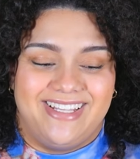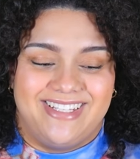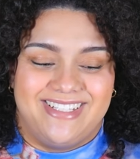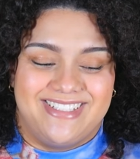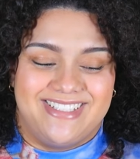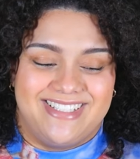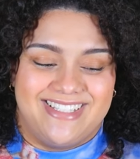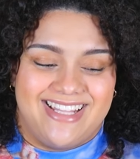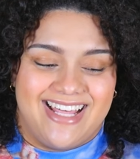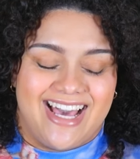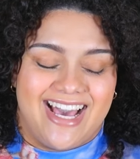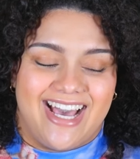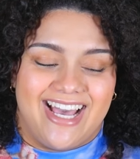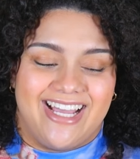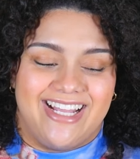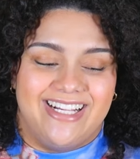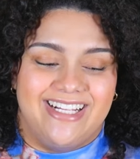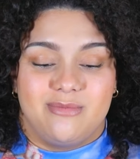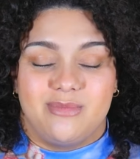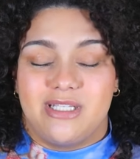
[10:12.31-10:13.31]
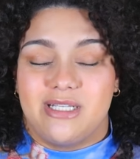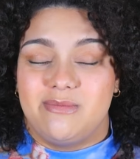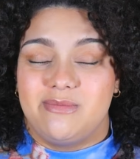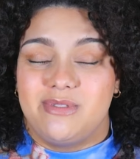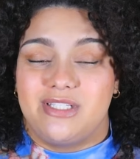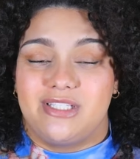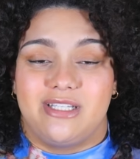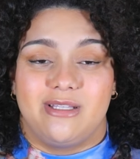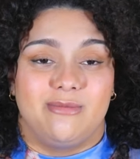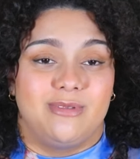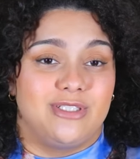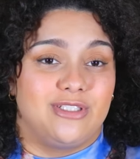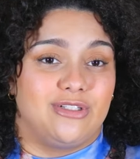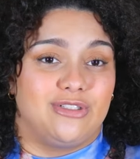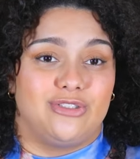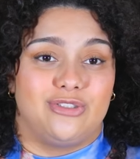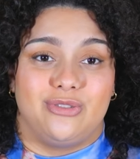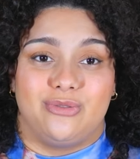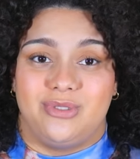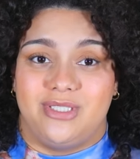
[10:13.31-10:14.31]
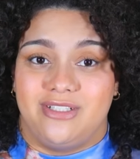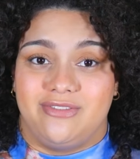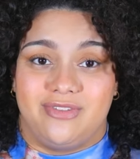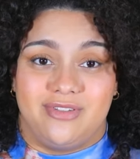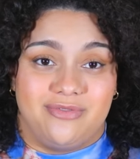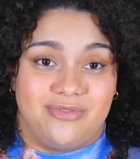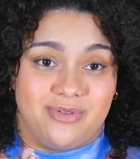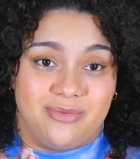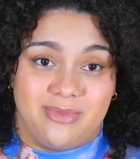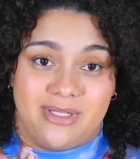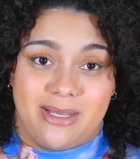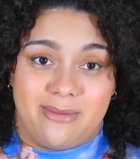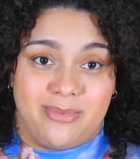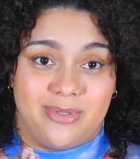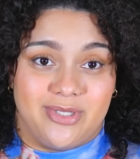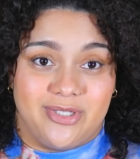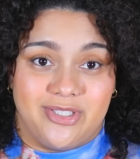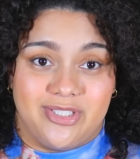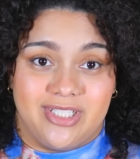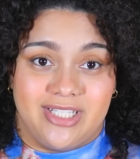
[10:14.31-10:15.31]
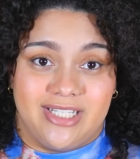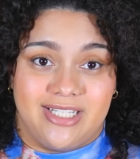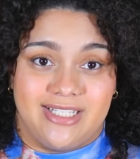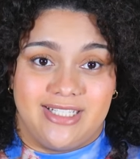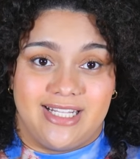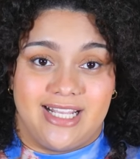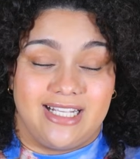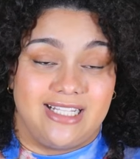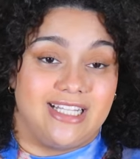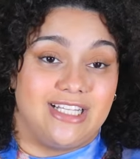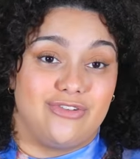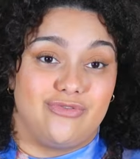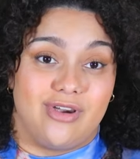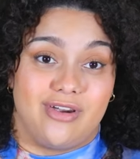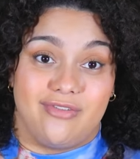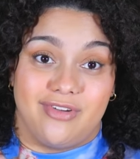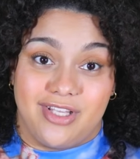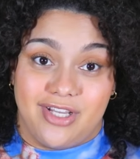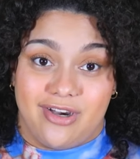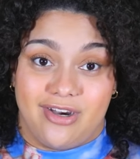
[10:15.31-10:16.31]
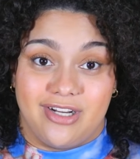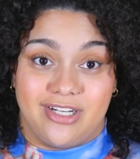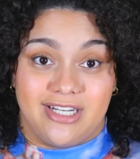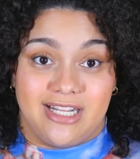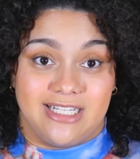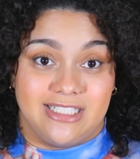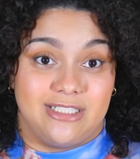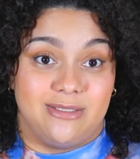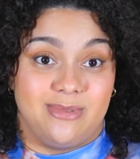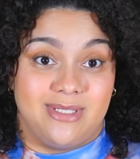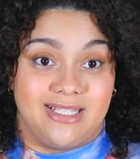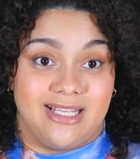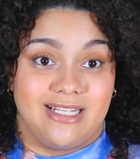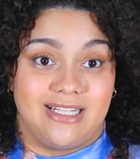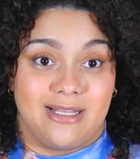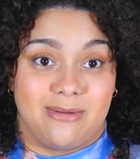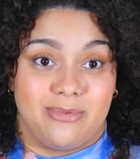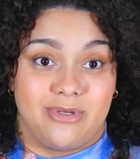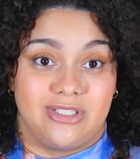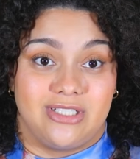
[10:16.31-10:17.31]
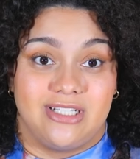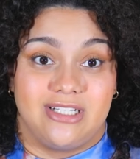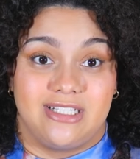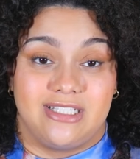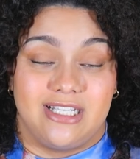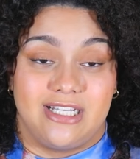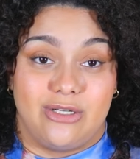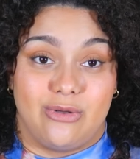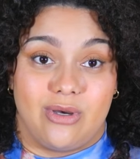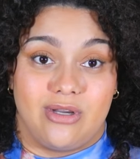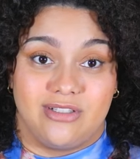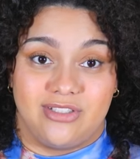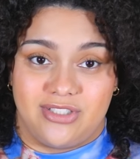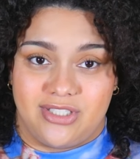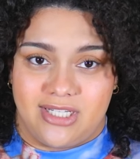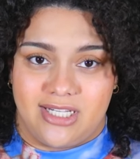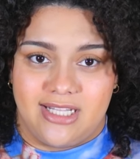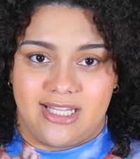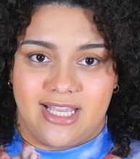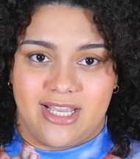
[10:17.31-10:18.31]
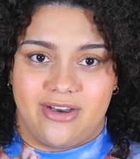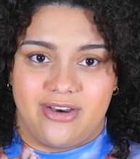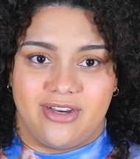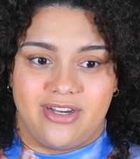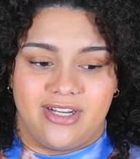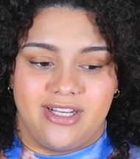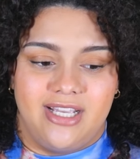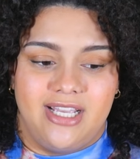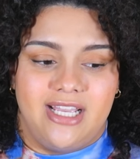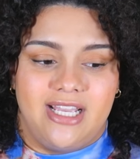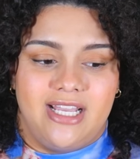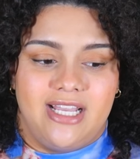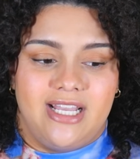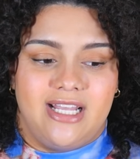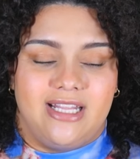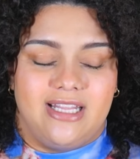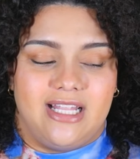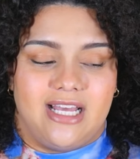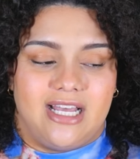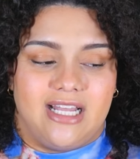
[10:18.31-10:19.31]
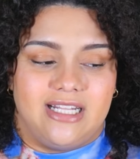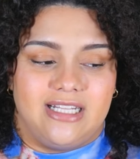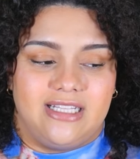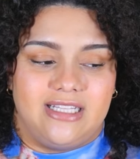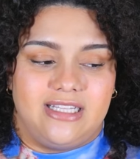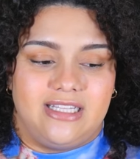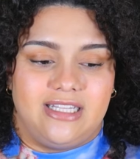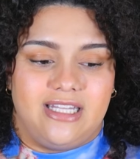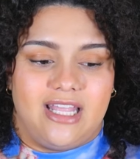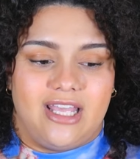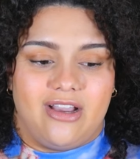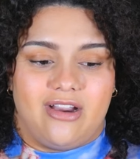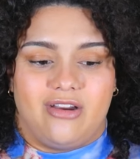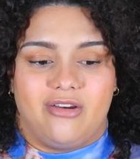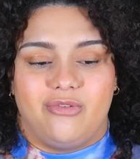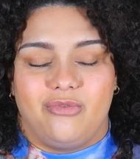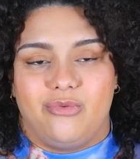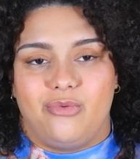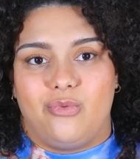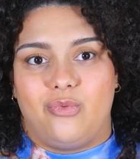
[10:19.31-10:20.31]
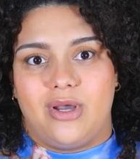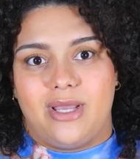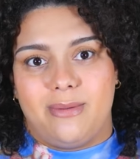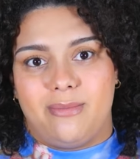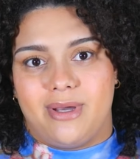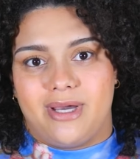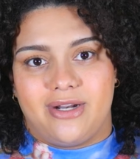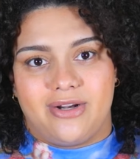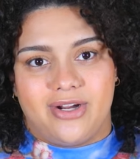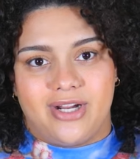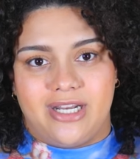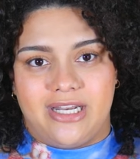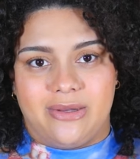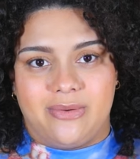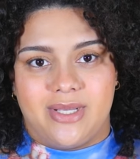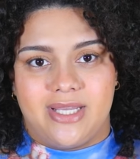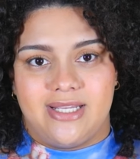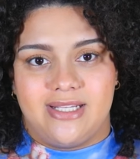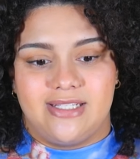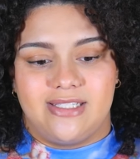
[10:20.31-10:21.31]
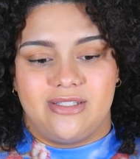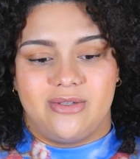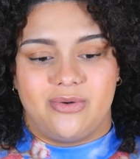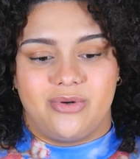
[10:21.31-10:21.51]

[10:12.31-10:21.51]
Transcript: is that sometimes the siblings are so different from that person. Like they try really hard not to be like that person because they know how shitty they are, that they are way better, anyways.